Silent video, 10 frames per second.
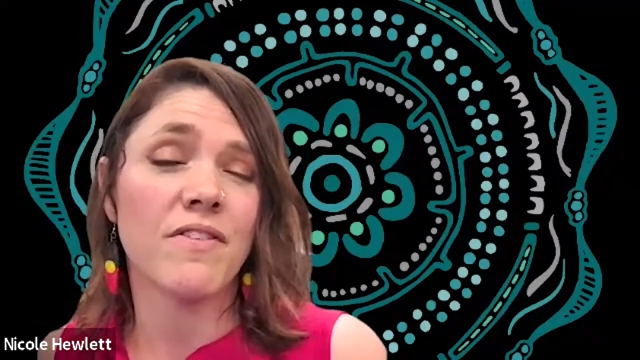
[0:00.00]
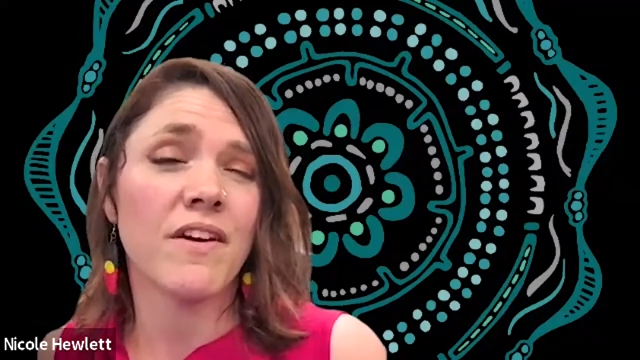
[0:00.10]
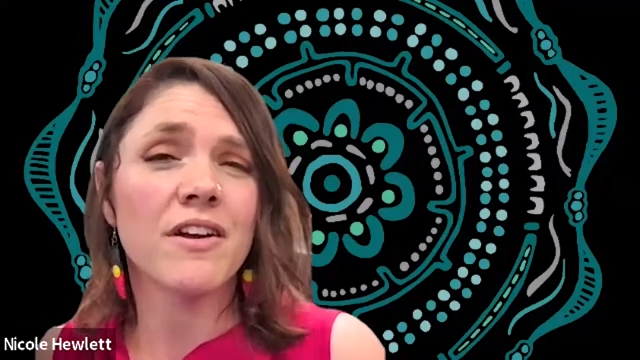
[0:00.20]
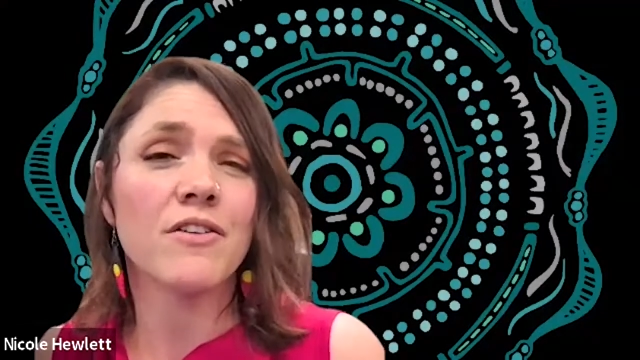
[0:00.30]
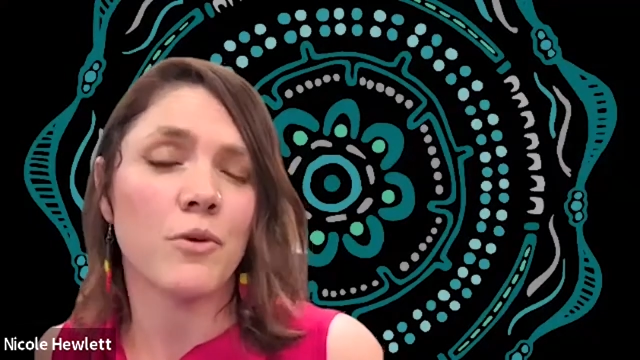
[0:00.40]

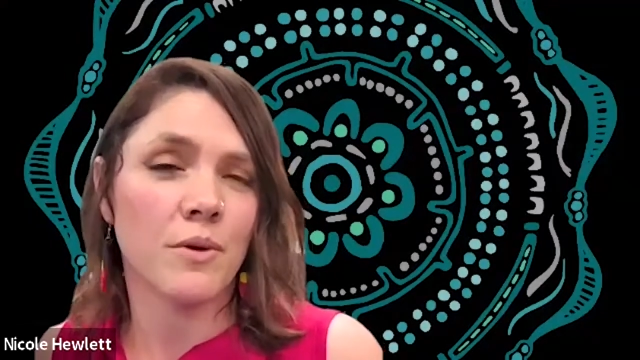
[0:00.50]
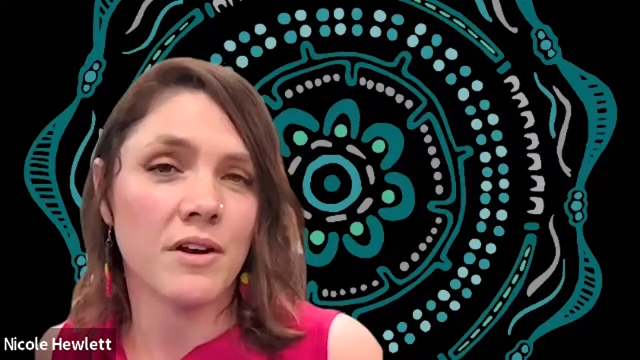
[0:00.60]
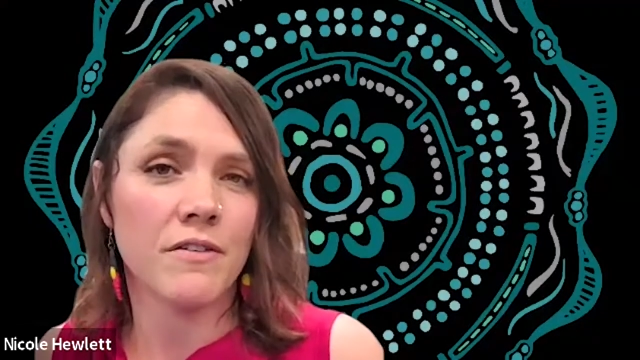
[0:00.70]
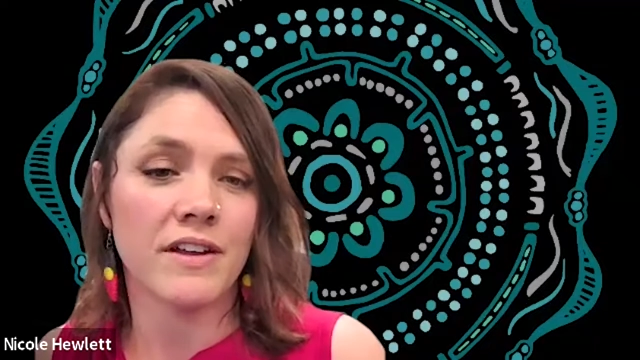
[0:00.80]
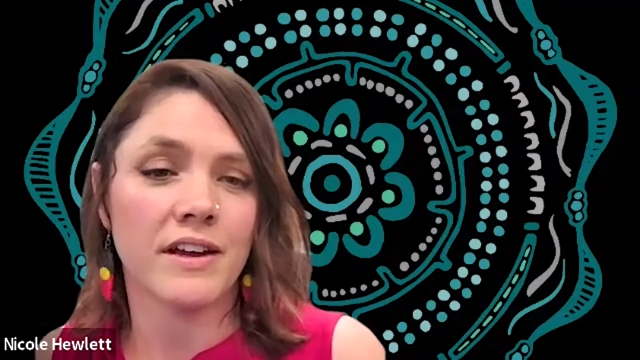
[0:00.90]
very
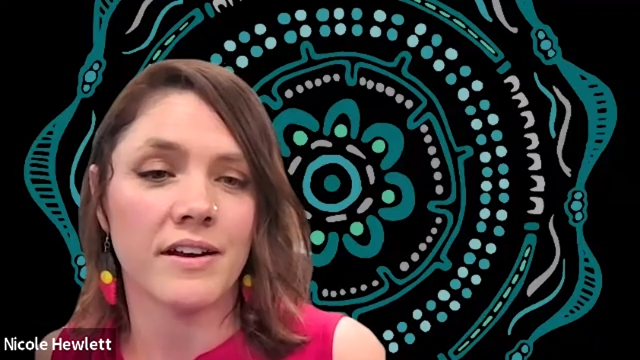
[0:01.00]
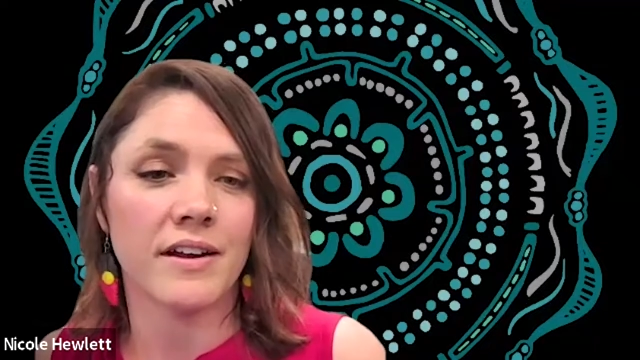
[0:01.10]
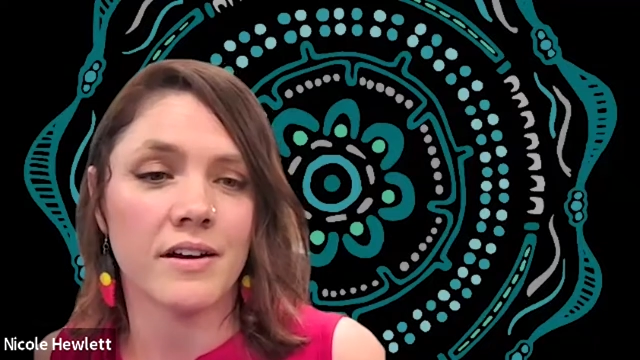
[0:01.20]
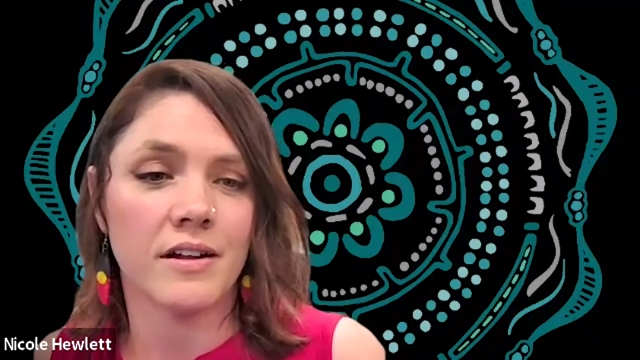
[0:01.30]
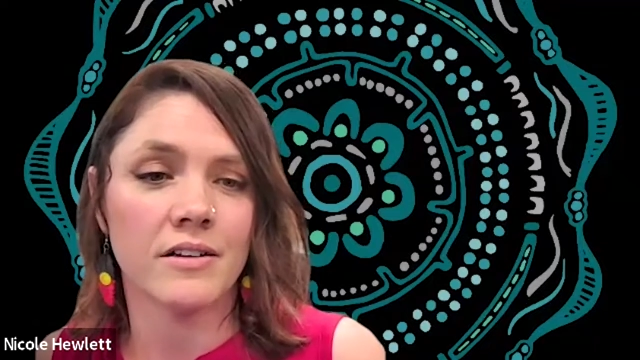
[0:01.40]
intuitively
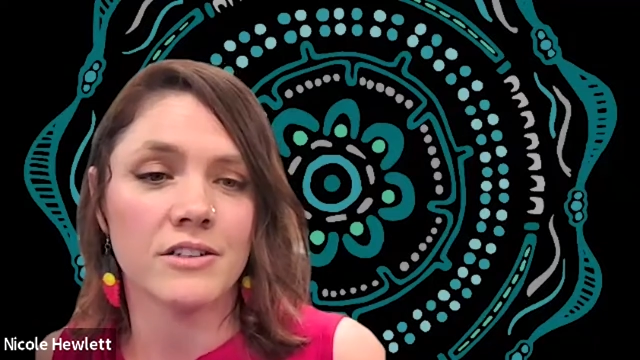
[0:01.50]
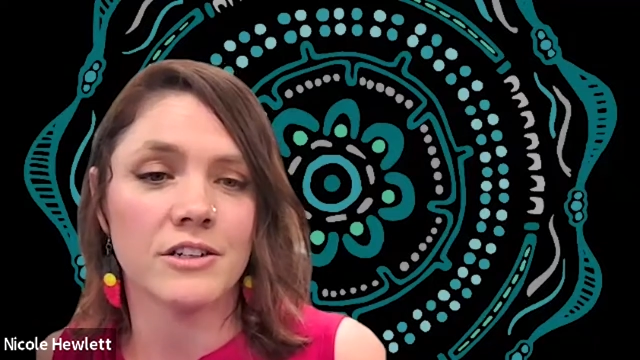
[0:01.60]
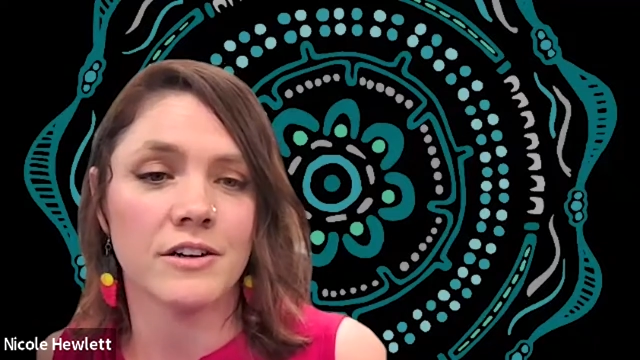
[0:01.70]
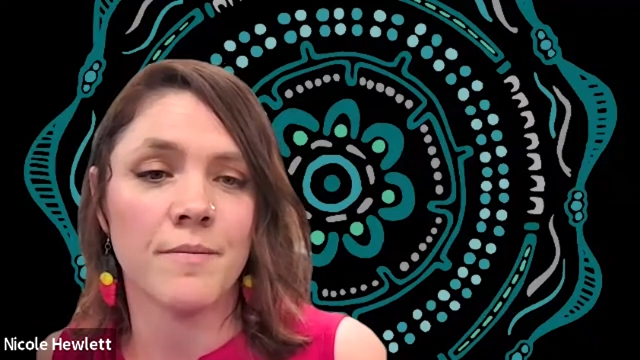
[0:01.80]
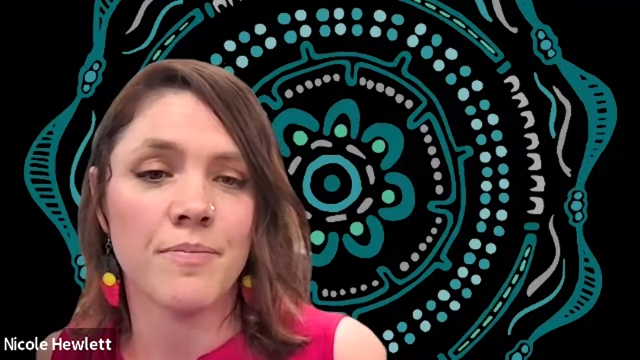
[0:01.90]
in our
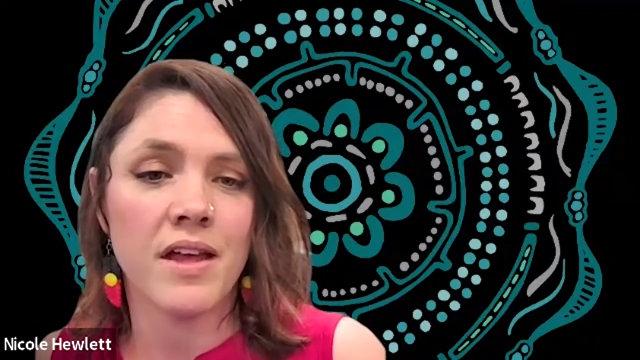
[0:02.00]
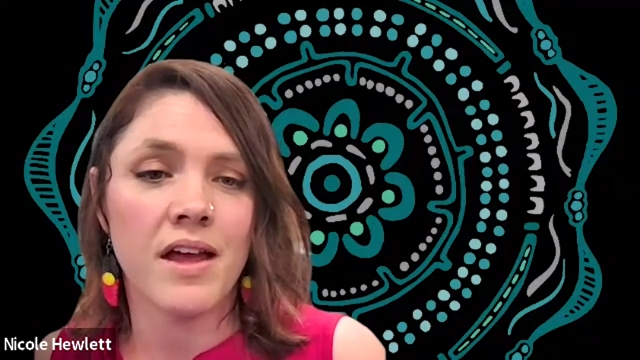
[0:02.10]
culture.